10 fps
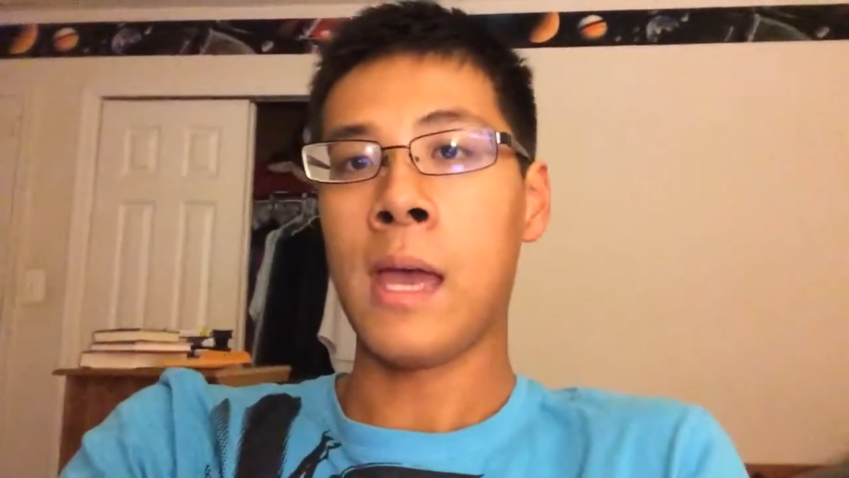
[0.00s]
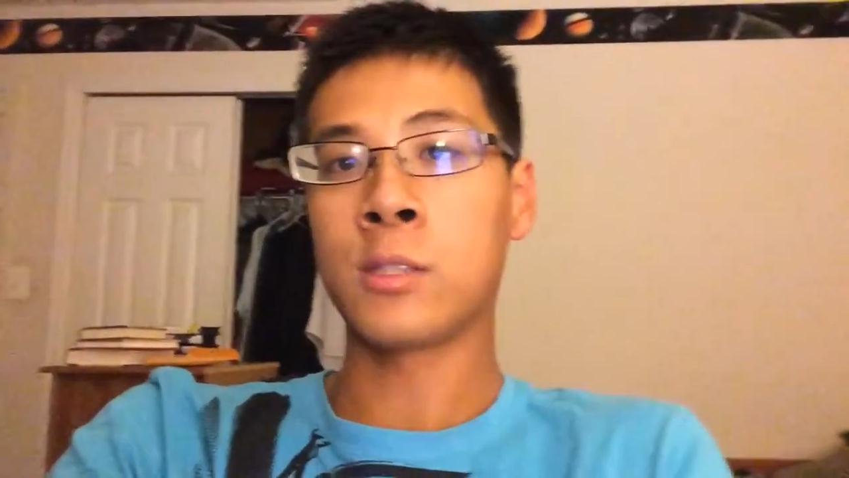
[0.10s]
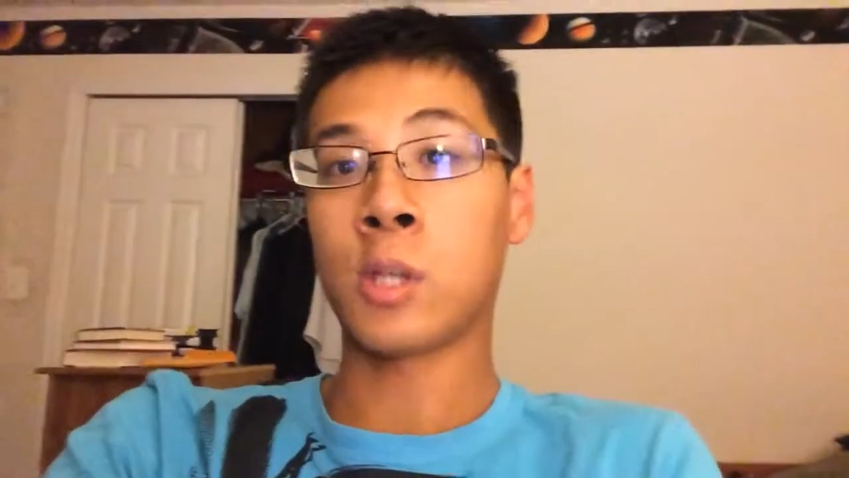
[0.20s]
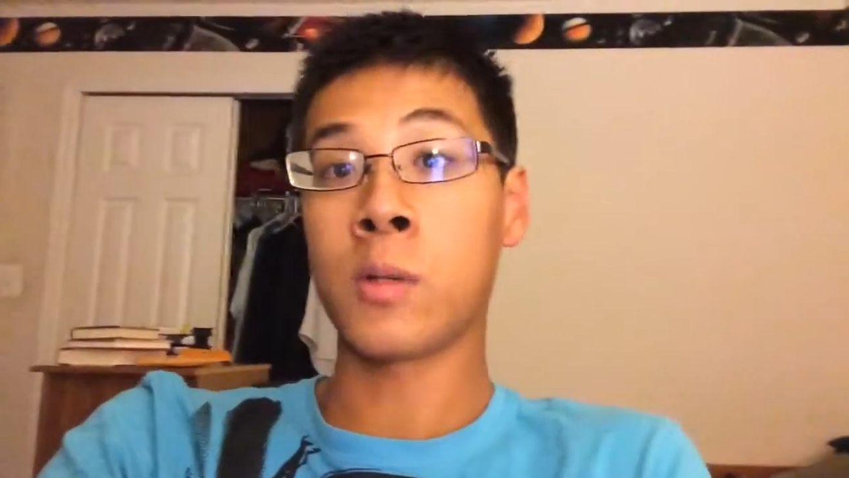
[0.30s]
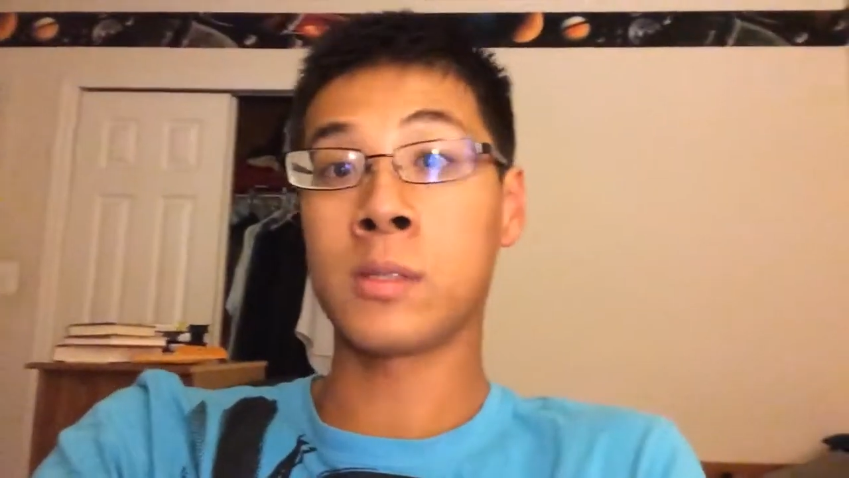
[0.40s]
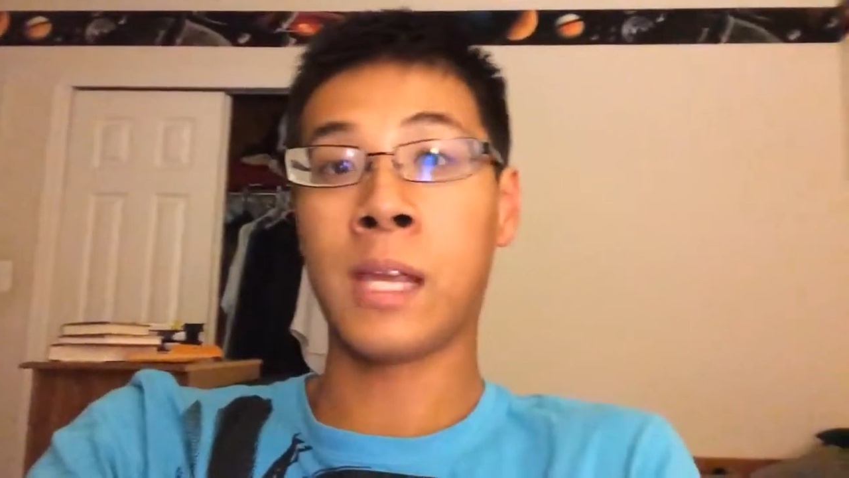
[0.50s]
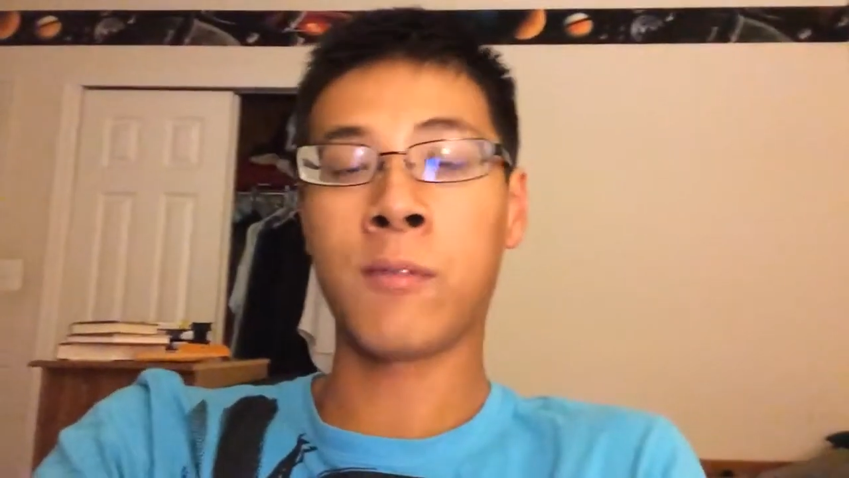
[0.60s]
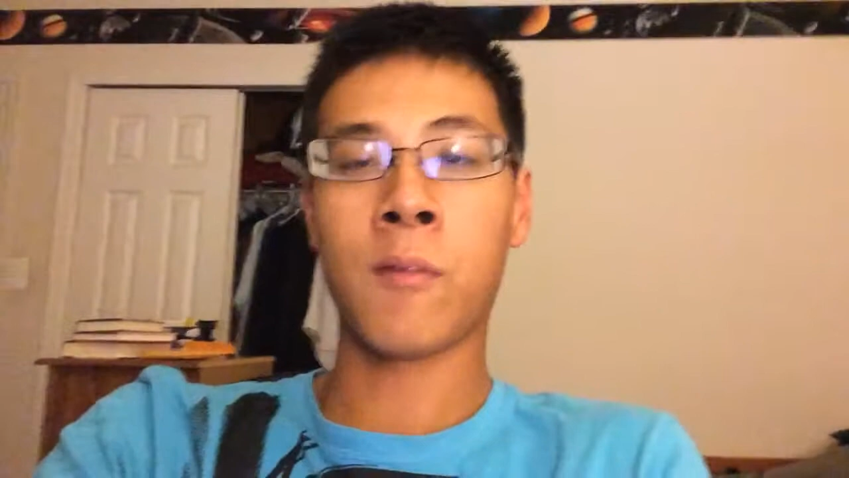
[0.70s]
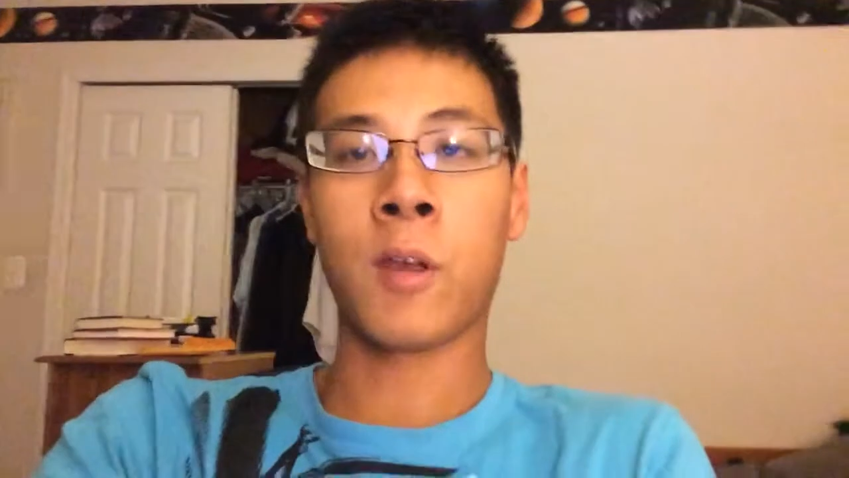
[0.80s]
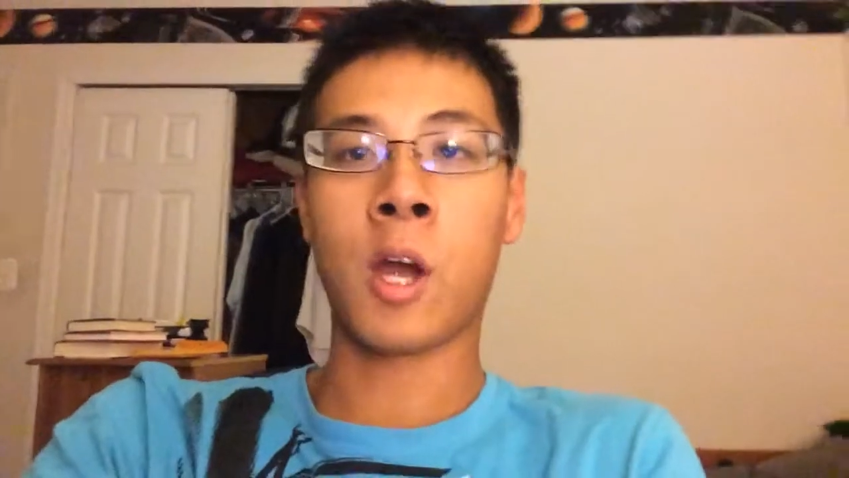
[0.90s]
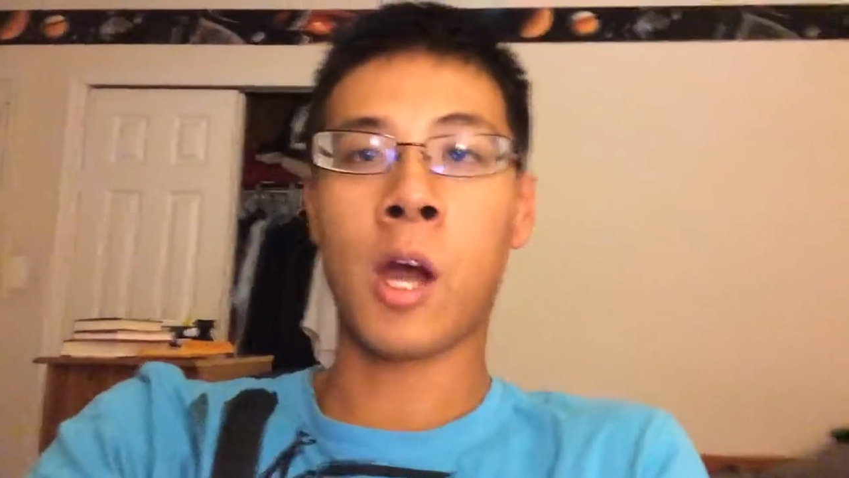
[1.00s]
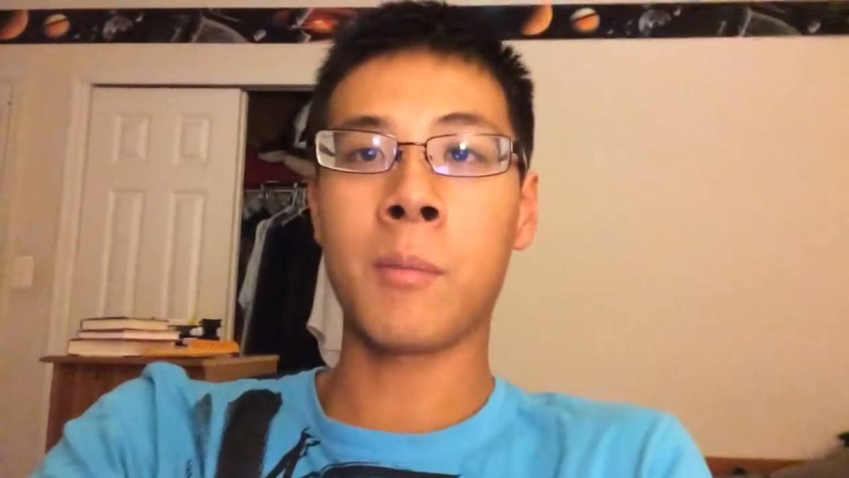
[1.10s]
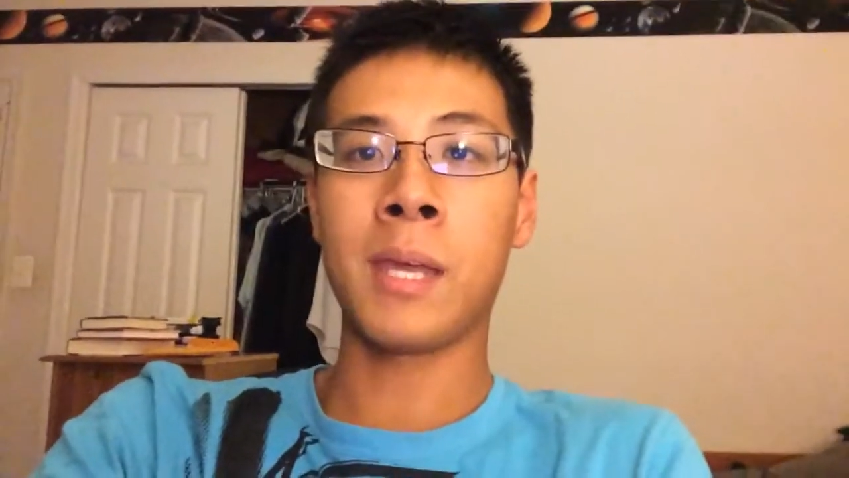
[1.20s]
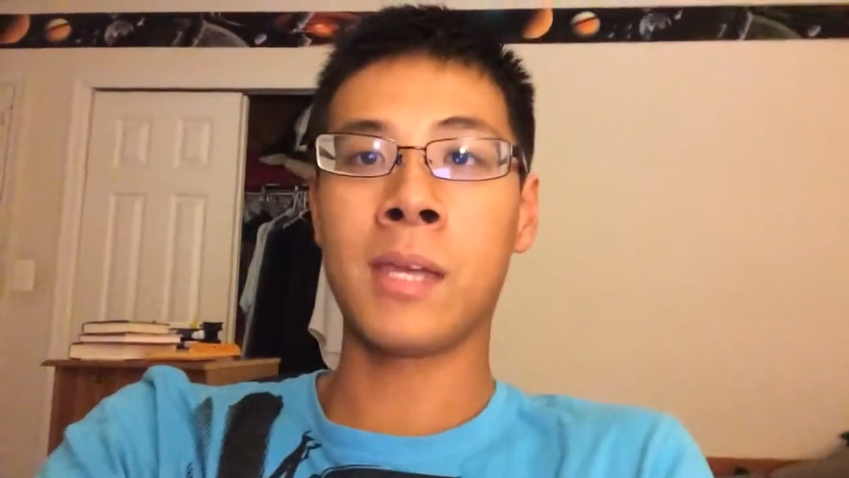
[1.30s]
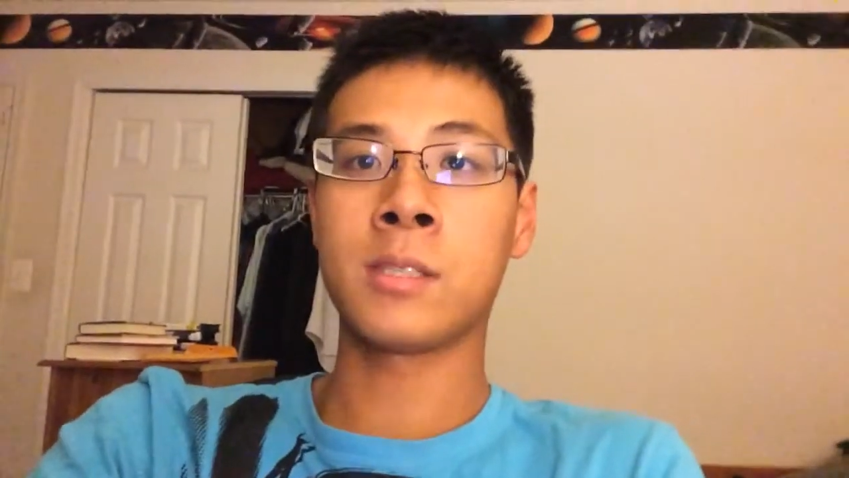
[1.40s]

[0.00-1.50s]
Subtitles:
As always, like, favorite, comment,